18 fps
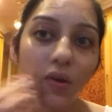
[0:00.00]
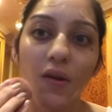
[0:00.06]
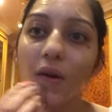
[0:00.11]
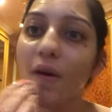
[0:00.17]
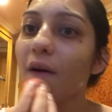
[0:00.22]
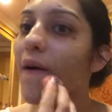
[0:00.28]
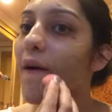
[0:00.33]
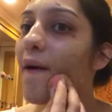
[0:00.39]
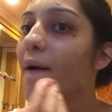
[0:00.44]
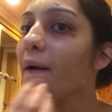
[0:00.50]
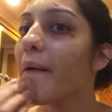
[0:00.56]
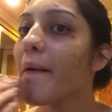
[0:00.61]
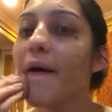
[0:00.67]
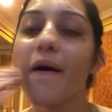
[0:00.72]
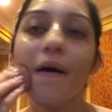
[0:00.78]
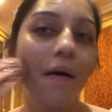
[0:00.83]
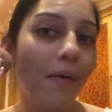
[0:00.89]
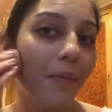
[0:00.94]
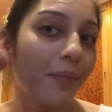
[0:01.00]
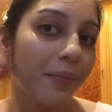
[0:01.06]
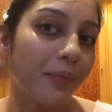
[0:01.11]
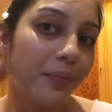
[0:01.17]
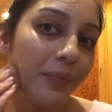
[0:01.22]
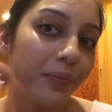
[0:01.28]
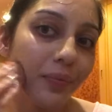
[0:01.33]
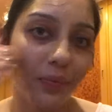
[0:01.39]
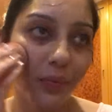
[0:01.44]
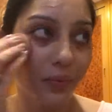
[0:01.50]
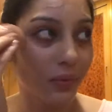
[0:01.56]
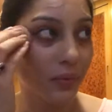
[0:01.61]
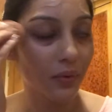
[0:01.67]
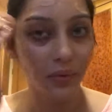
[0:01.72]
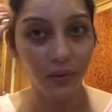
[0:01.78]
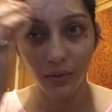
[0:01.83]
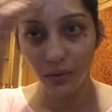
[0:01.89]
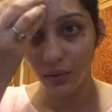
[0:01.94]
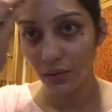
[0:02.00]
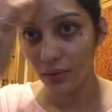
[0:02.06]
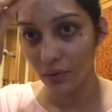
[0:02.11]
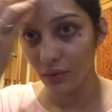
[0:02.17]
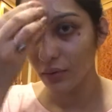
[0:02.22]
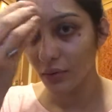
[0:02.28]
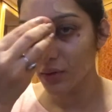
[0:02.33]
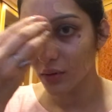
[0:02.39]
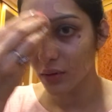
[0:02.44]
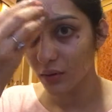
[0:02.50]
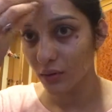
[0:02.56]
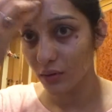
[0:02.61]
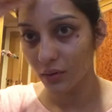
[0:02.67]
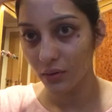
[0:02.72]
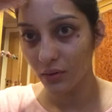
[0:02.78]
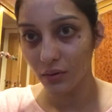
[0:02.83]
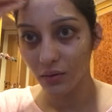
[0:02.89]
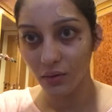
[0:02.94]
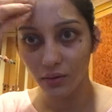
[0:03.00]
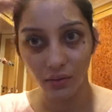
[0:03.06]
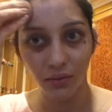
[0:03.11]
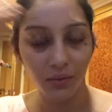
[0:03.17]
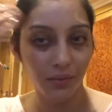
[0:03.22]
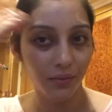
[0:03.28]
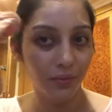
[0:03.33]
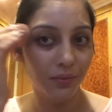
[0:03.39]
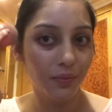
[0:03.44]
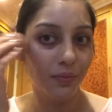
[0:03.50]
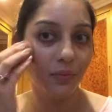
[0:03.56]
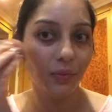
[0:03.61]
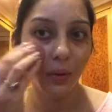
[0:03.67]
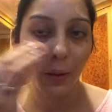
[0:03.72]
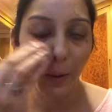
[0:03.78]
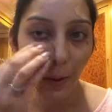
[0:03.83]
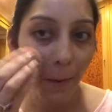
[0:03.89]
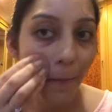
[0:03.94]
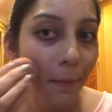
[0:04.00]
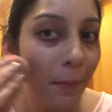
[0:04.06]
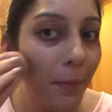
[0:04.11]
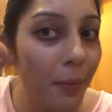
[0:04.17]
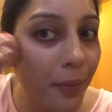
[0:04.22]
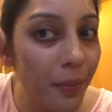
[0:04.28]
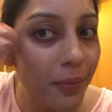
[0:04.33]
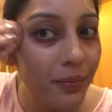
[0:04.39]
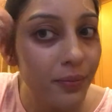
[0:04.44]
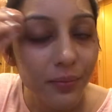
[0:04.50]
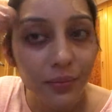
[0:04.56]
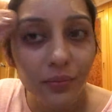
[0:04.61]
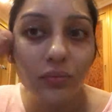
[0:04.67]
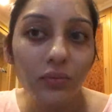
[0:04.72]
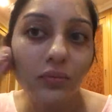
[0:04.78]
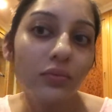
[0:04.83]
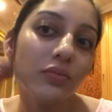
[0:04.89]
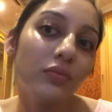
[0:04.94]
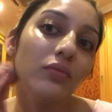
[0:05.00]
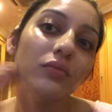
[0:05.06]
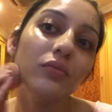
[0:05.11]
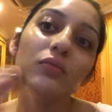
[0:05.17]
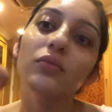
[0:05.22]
Now using the Beauty Blender, I blended in the foundation